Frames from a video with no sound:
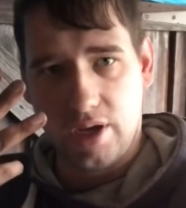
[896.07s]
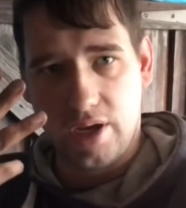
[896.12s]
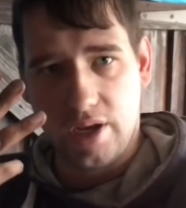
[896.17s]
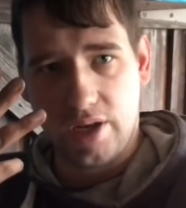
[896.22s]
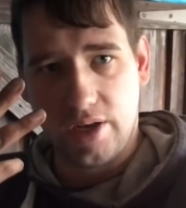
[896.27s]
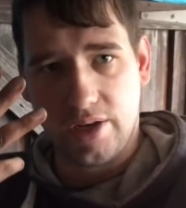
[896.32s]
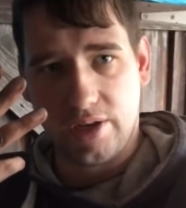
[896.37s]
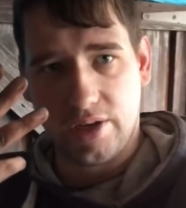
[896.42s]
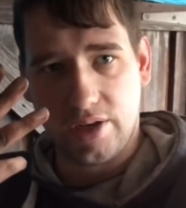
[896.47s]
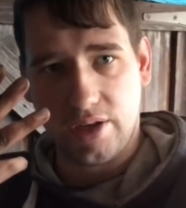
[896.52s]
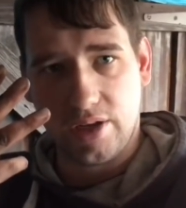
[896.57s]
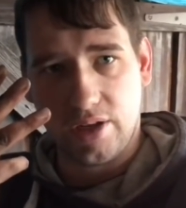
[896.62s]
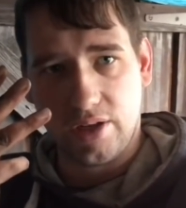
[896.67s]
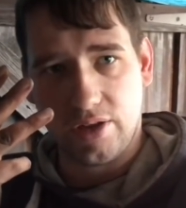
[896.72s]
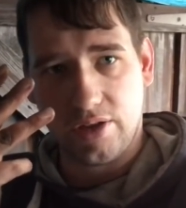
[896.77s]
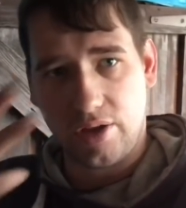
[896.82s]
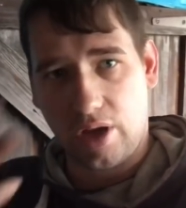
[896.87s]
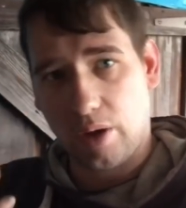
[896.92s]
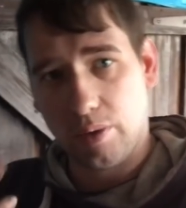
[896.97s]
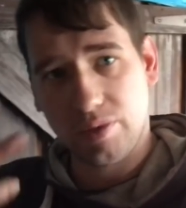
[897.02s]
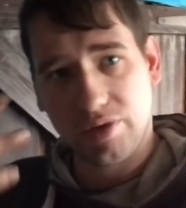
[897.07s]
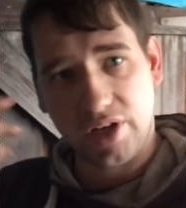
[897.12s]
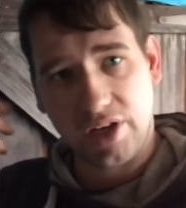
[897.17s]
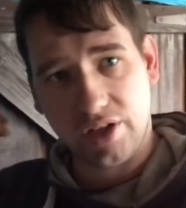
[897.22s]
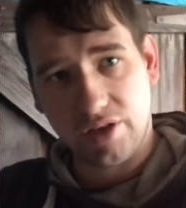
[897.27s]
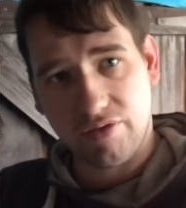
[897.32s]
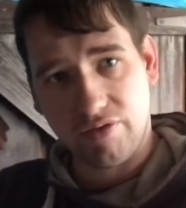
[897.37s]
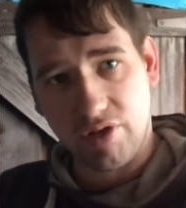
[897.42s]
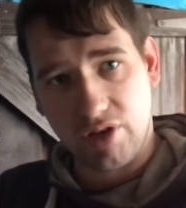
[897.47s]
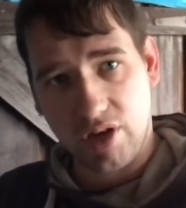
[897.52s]
and
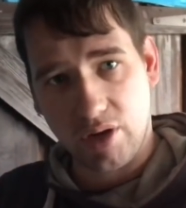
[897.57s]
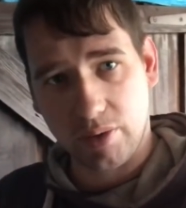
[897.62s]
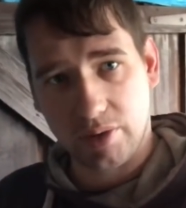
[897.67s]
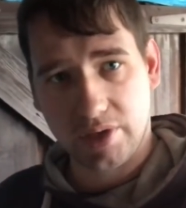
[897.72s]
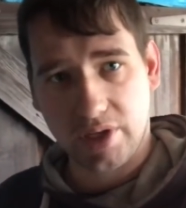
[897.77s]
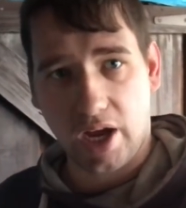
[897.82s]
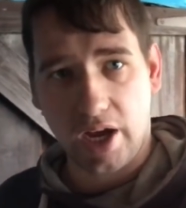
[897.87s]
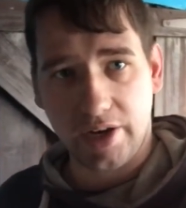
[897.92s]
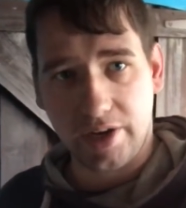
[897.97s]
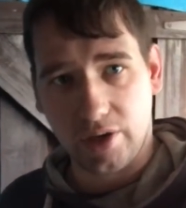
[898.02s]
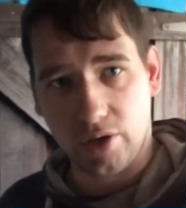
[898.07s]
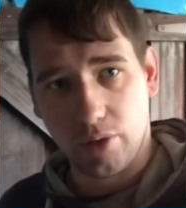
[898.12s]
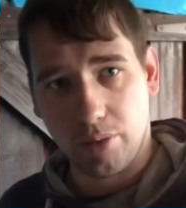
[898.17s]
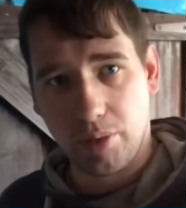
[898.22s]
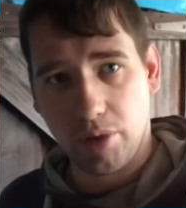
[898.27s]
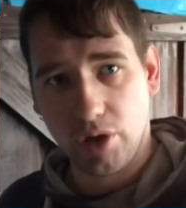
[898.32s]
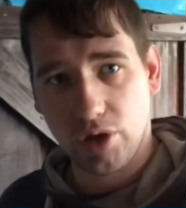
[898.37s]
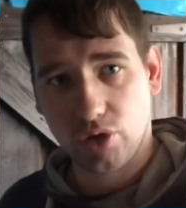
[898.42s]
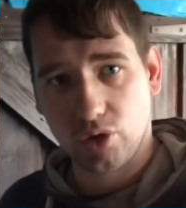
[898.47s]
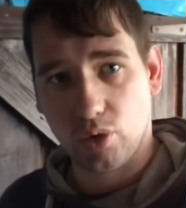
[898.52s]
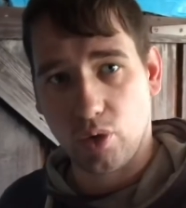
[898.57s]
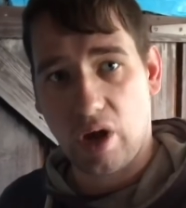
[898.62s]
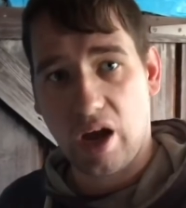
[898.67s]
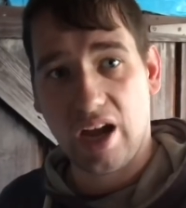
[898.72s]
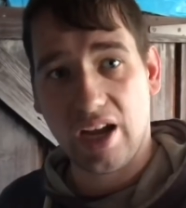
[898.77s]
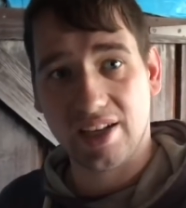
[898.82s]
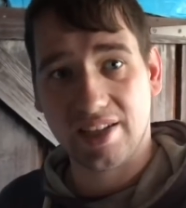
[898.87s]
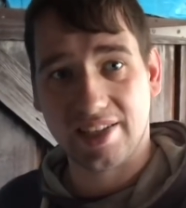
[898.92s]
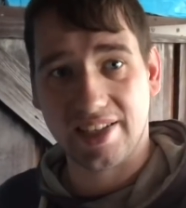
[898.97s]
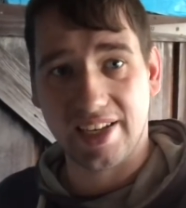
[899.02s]
outside the greenhouse tidied up. So
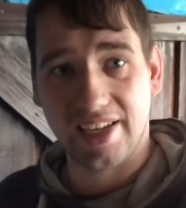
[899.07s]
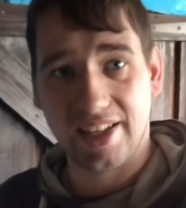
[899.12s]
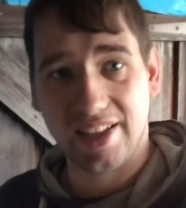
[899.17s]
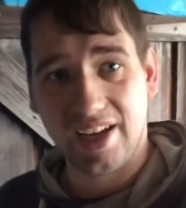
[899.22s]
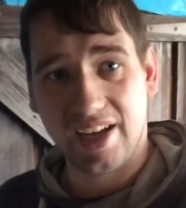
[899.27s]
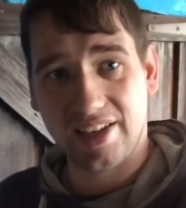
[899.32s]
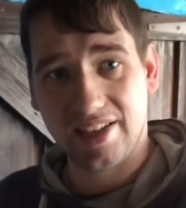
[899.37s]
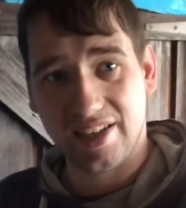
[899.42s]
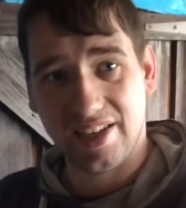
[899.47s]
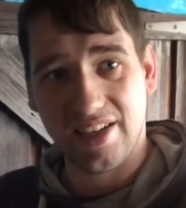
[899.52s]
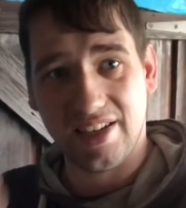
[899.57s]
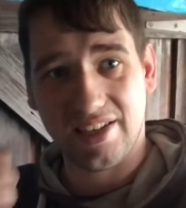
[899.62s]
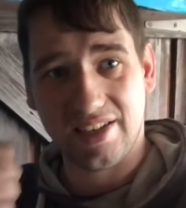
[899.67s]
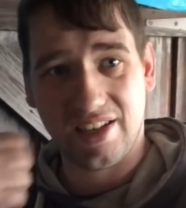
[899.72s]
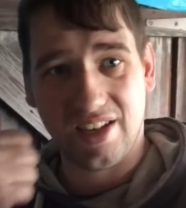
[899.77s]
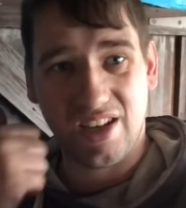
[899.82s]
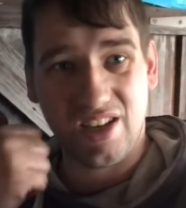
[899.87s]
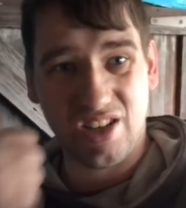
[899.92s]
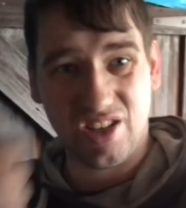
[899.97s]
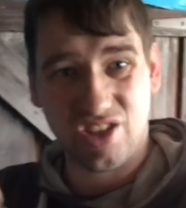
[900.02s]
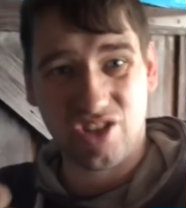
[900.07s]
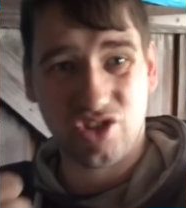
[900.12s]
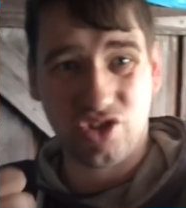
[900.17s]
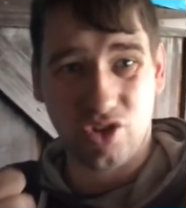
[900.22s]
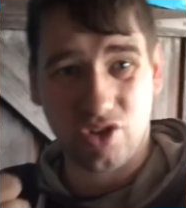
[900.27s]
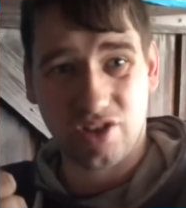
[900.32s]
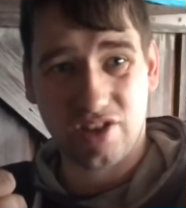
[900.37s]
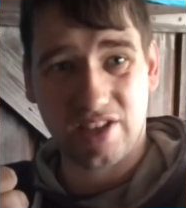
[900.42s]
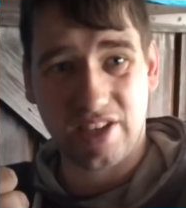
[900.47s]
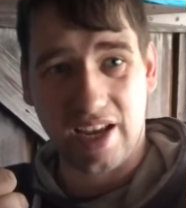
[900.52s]
I say that is
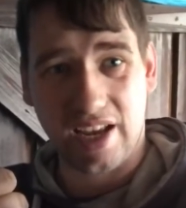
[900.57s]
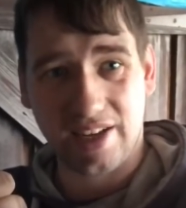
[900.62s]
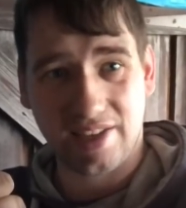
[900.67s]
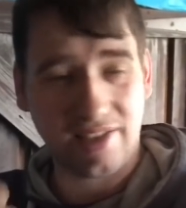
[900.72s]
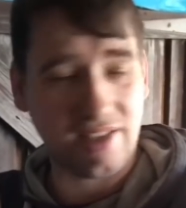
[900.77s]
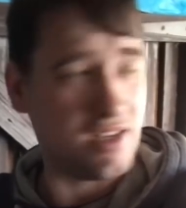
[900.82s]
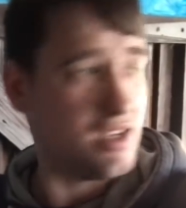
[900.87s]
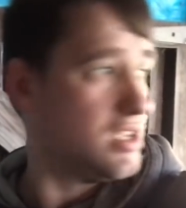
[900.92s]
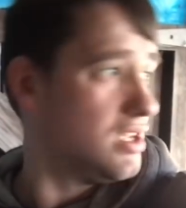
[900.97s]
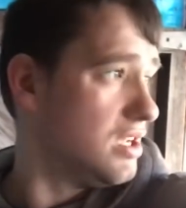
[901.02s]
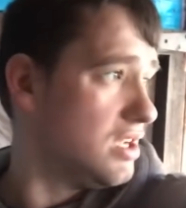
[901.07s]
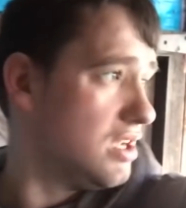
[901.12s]
success